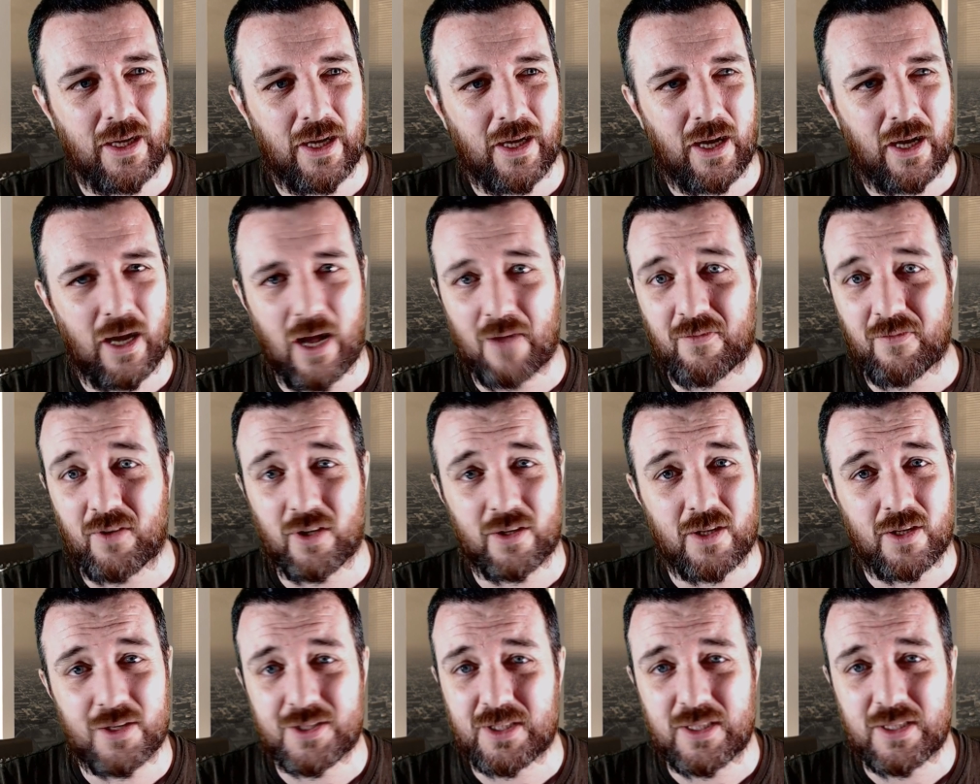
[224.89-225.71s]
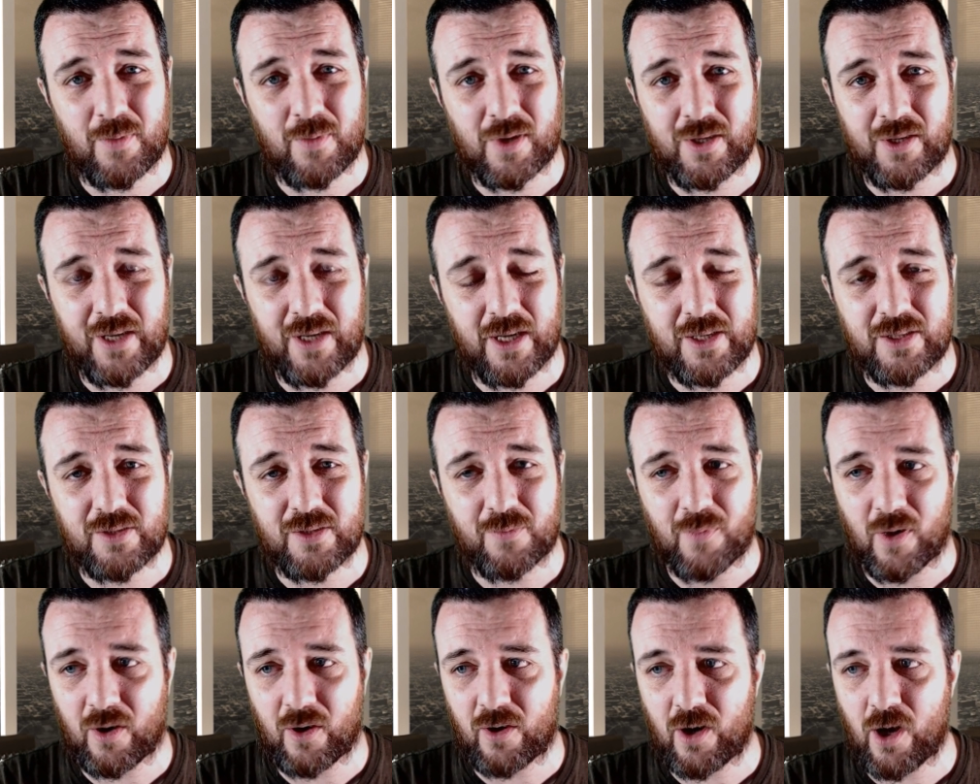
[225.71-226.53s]
Uh, I've got a similar day
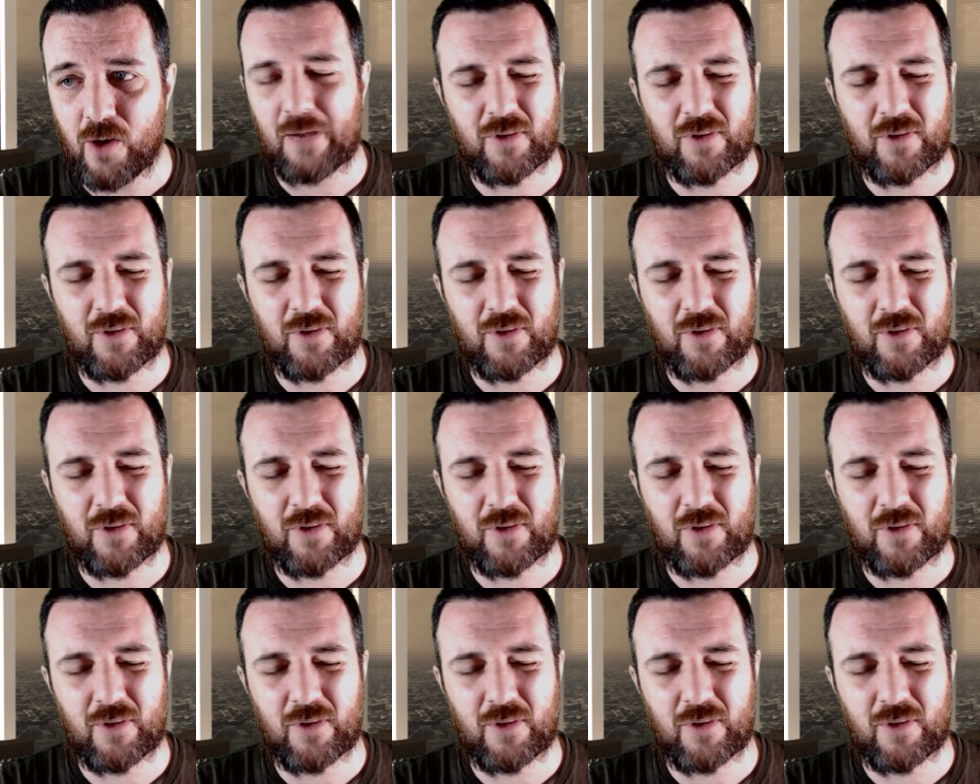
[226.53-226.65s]
tomorrow.